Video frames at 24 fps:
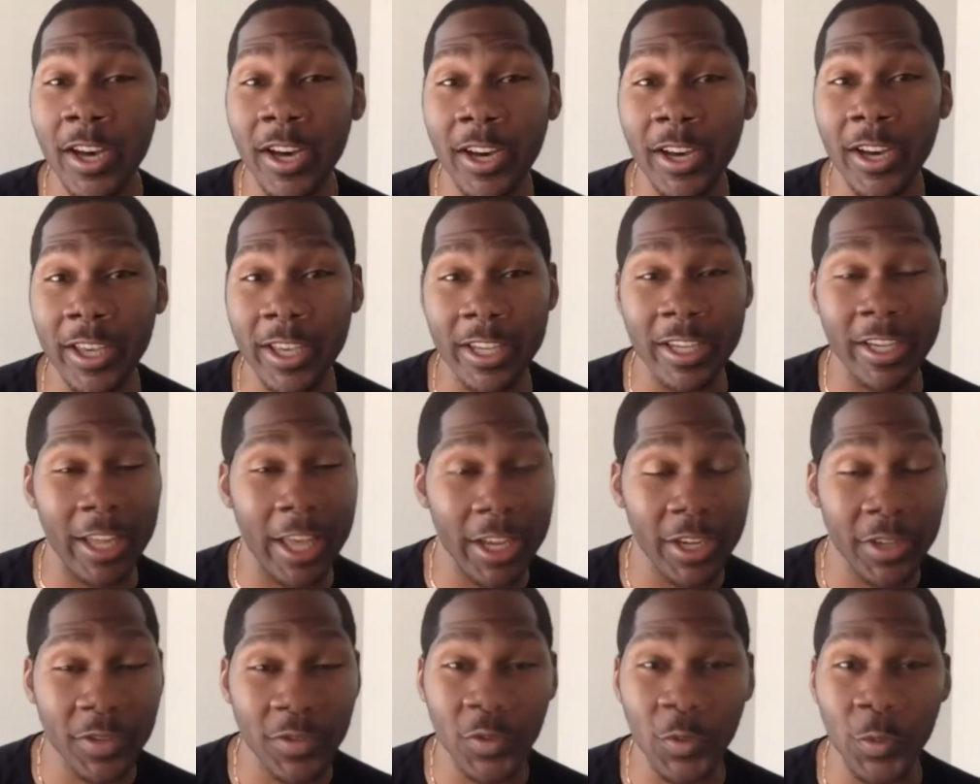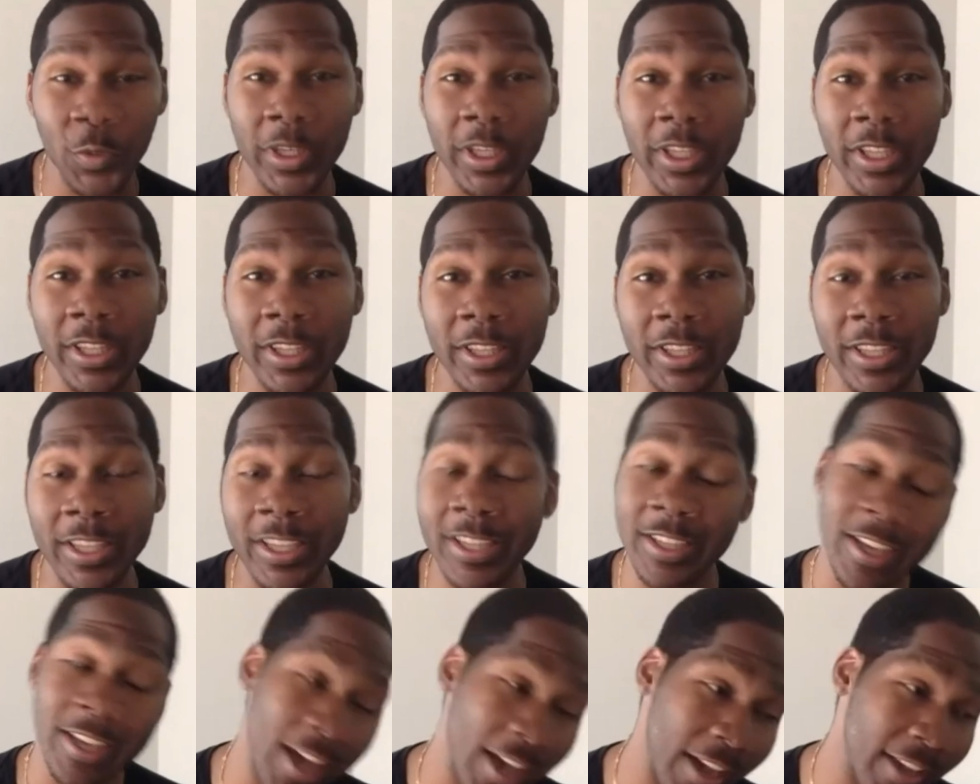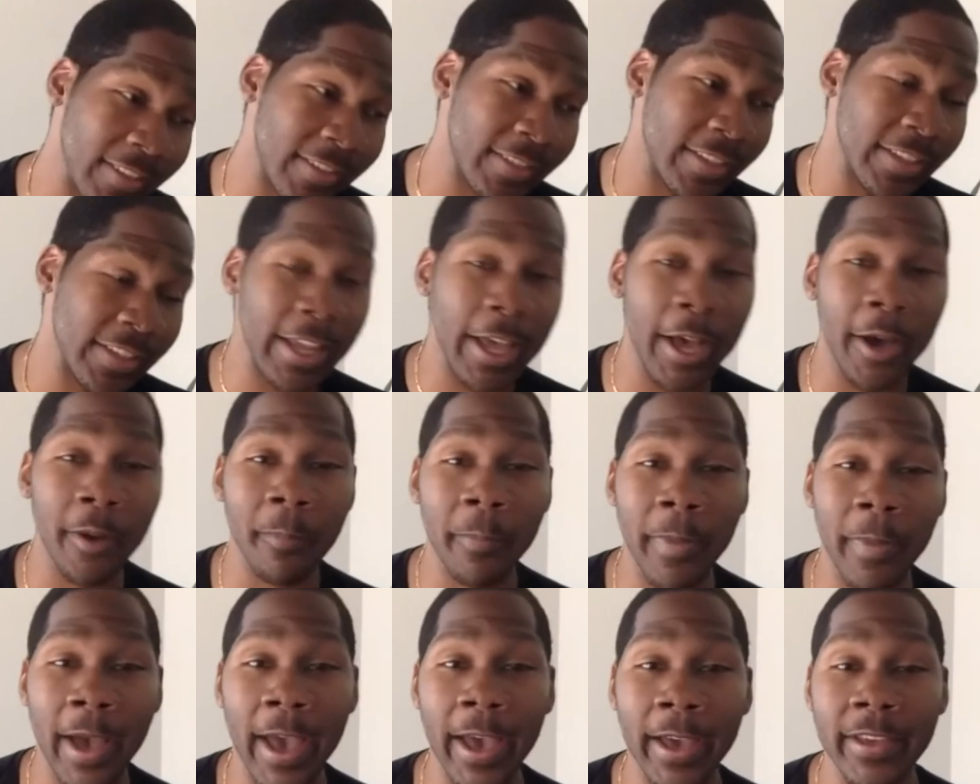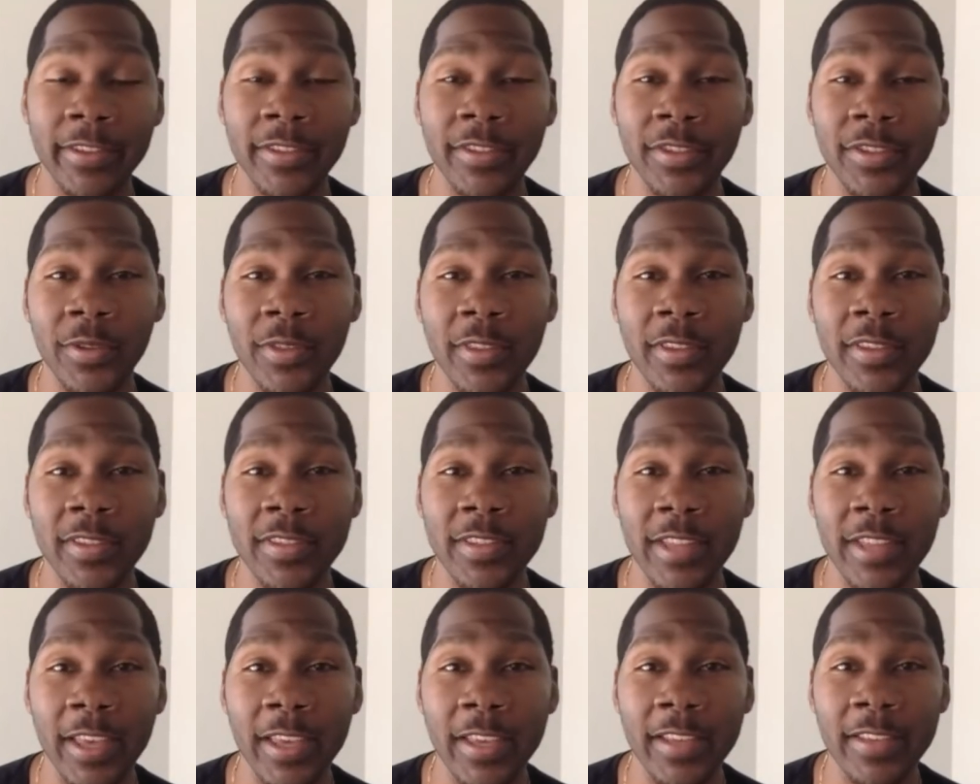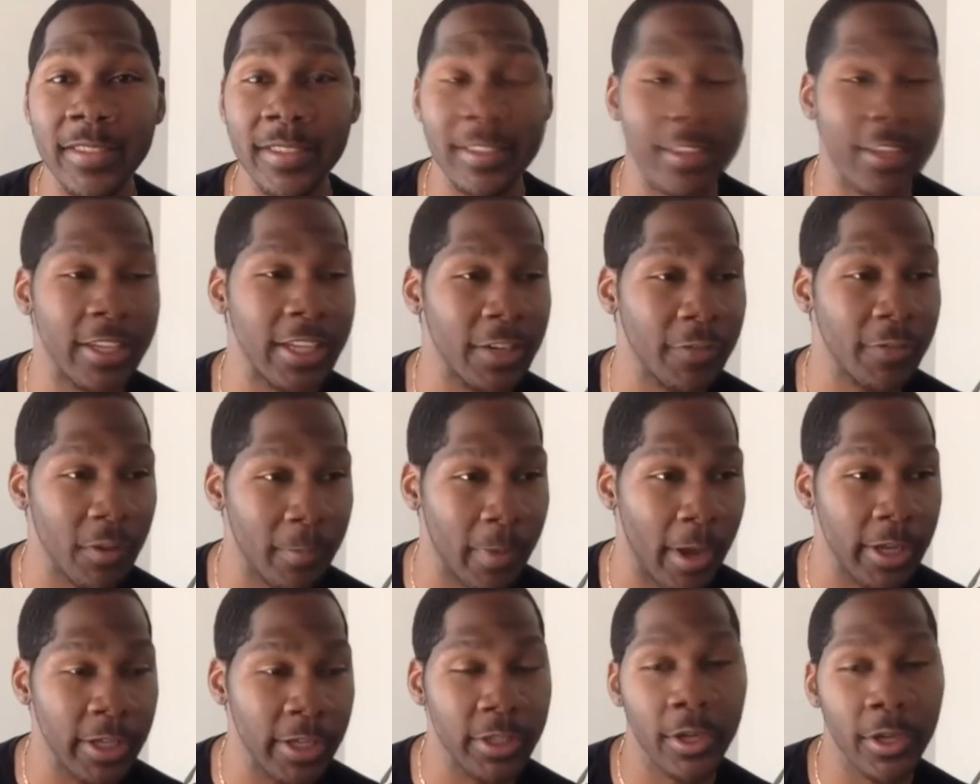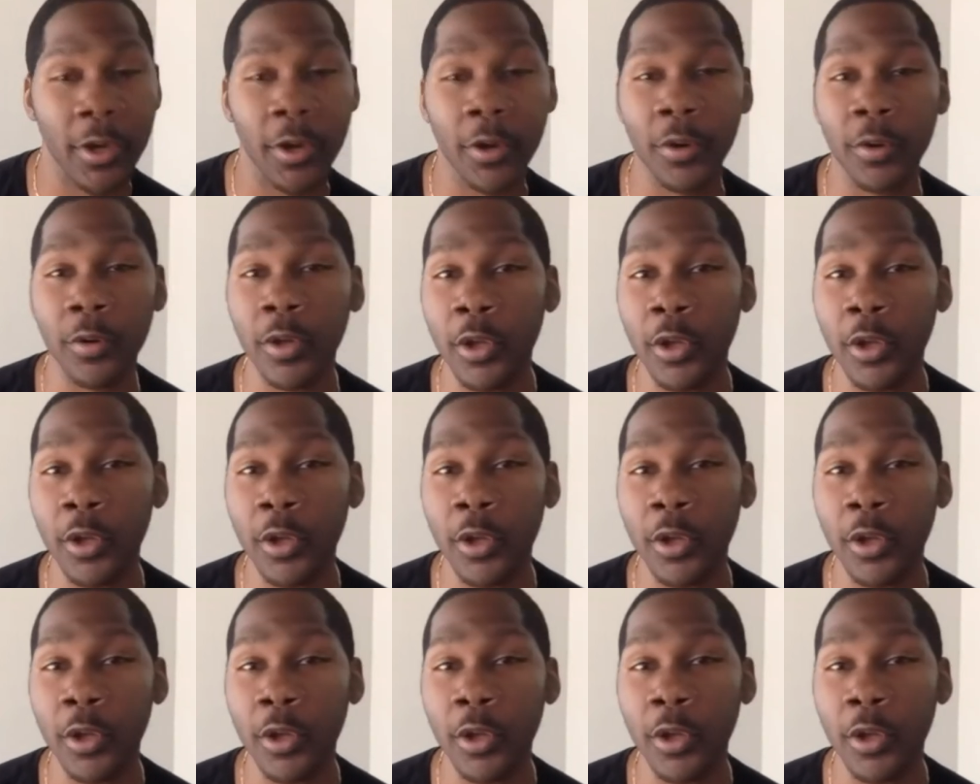in an edit suite, getting content out back to the States and letting everybody know